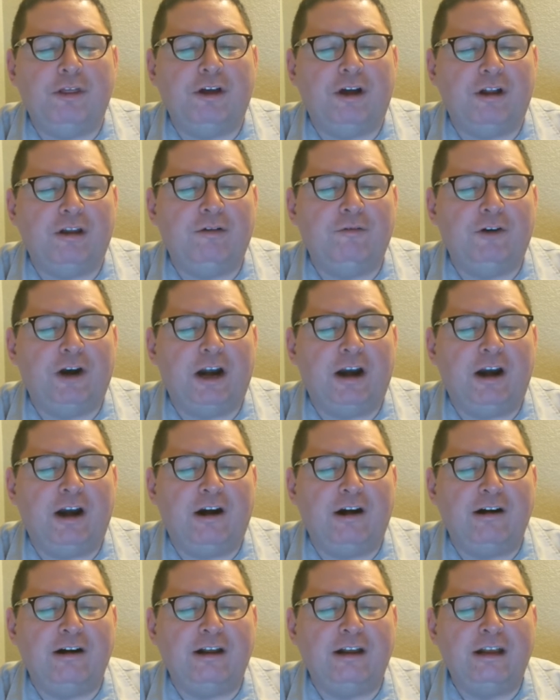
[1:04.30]
with all of our
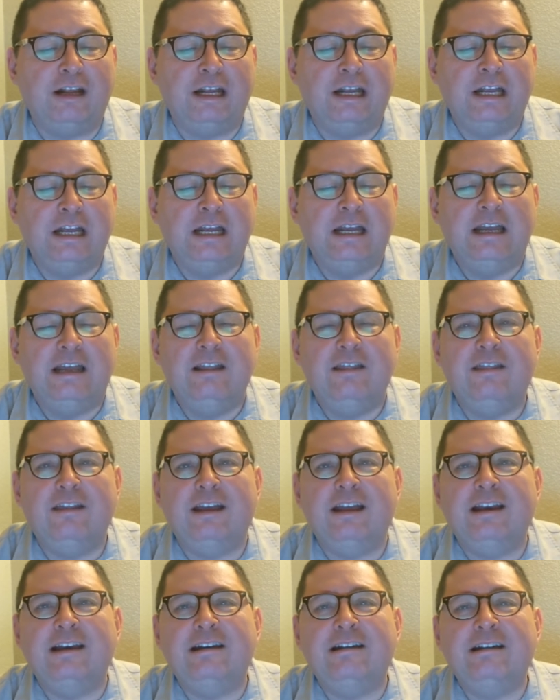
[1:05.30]
heart,
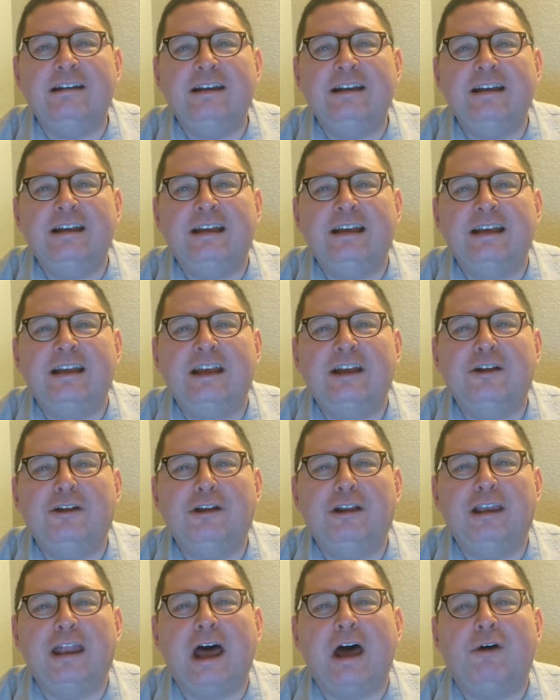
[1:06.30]
then
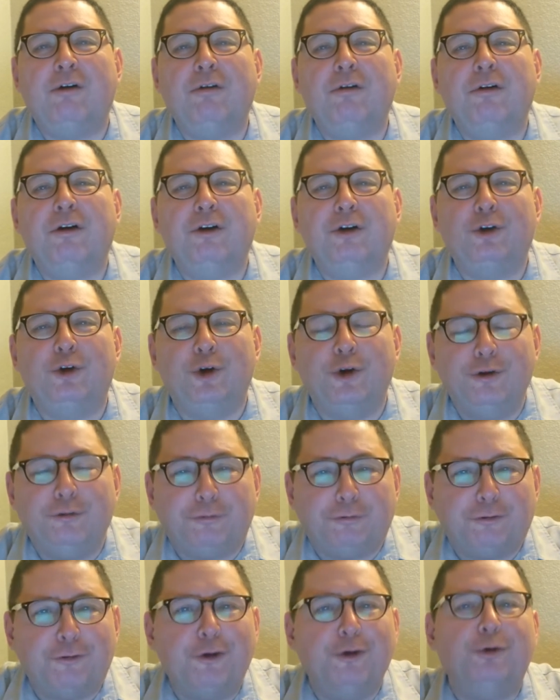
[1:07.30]
He'll allow
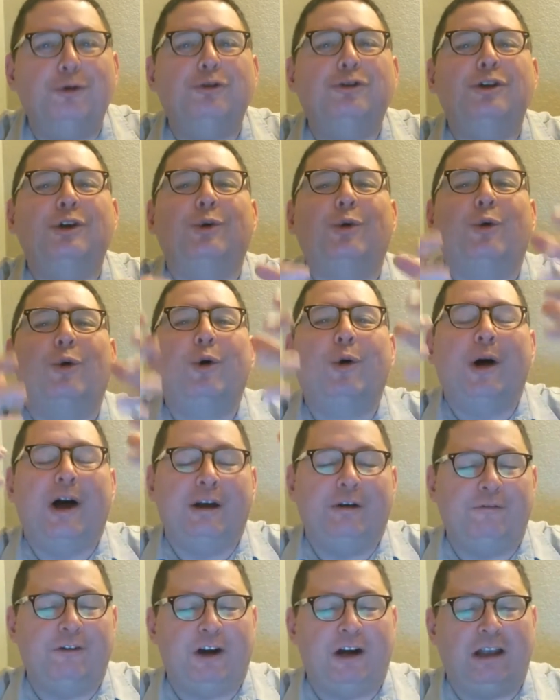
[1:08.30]
good fruit to grow
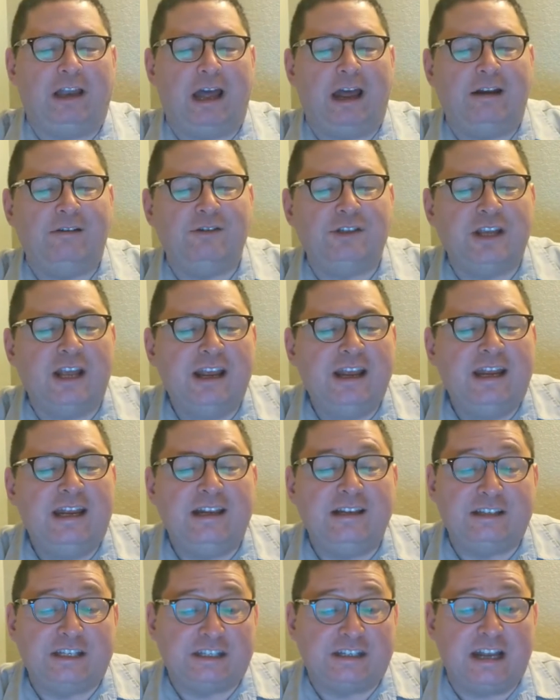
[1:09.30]
out of our lives.
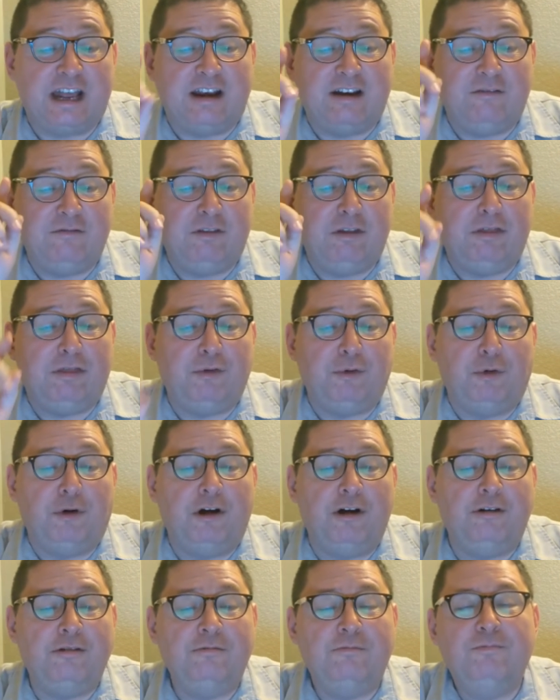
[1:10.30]
Instead of the
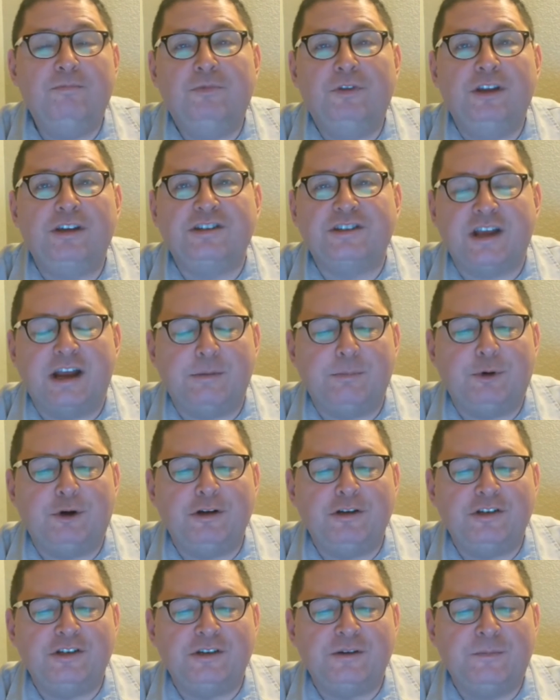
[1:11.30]
thorn, the
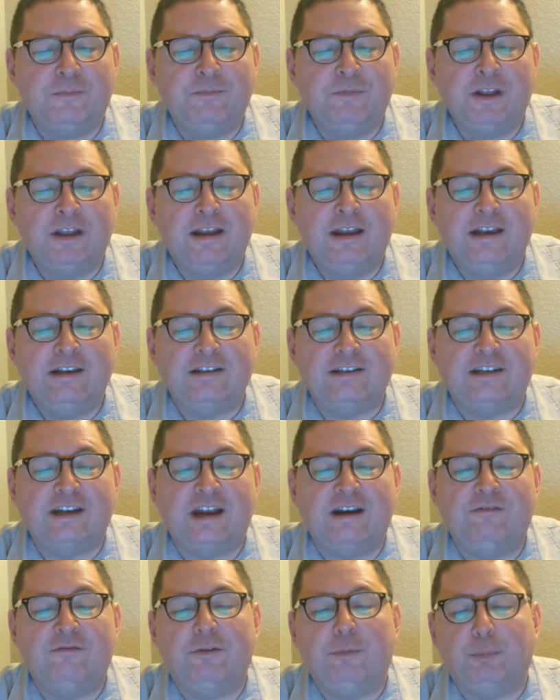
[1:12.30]
cypress,
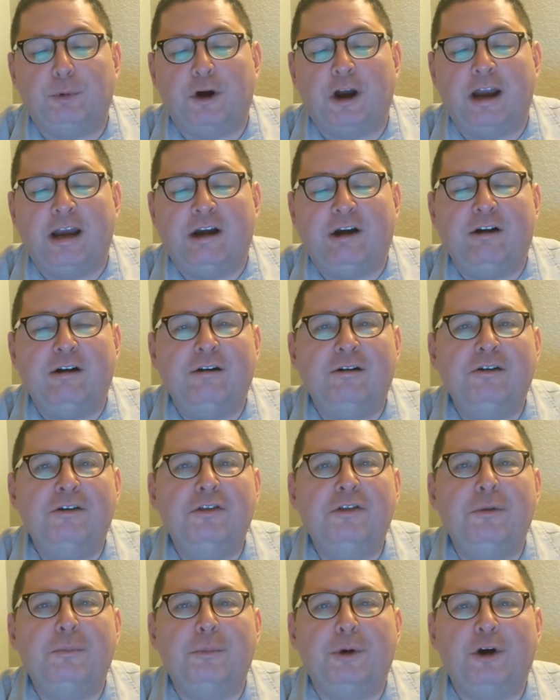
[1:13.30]
instead of the brier,
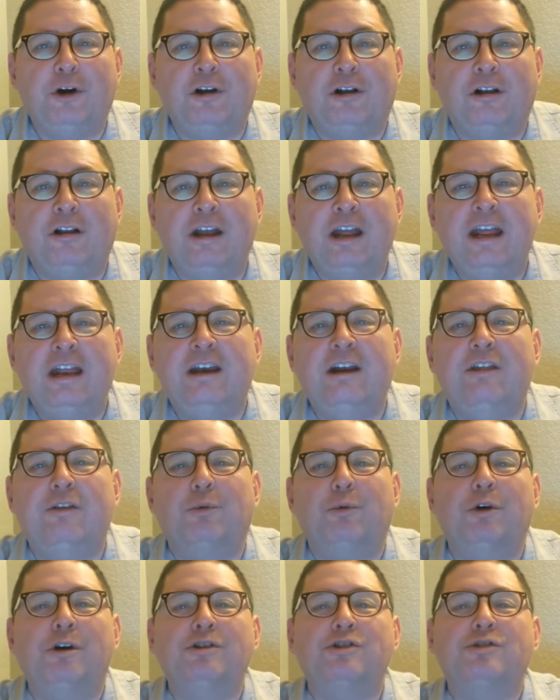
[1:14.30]
the myrtle. In
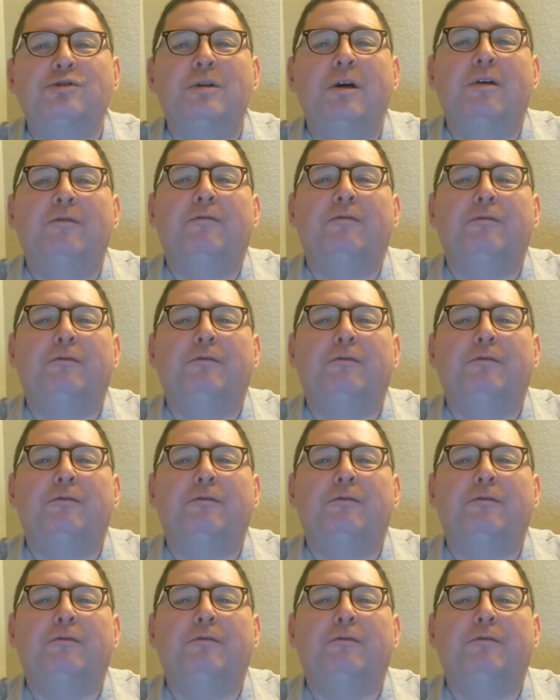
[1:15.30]
other words,